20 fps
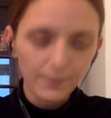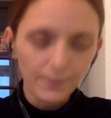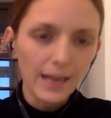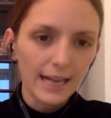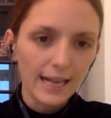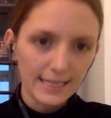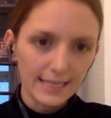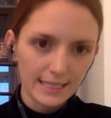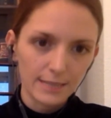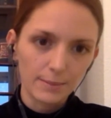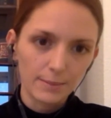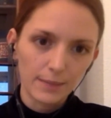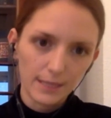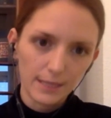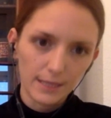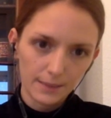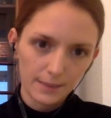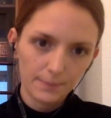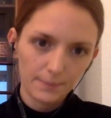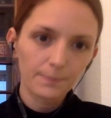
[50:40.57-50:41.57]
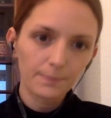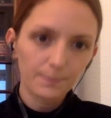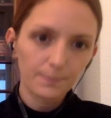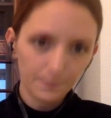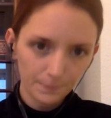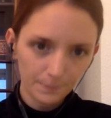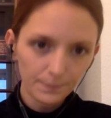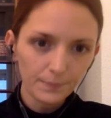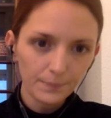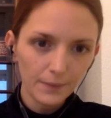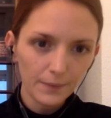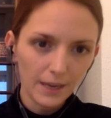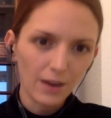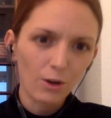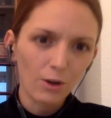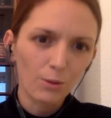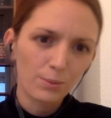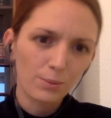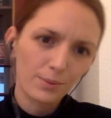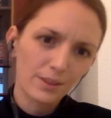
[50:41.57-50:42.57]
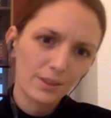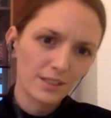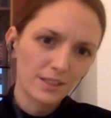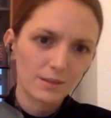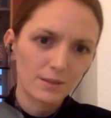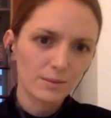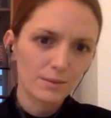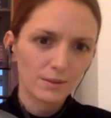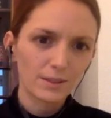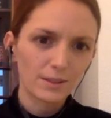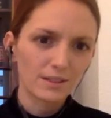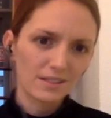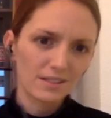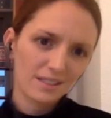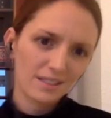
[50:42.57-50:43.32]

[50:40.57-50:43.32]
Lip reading: estimate. I hope this is kind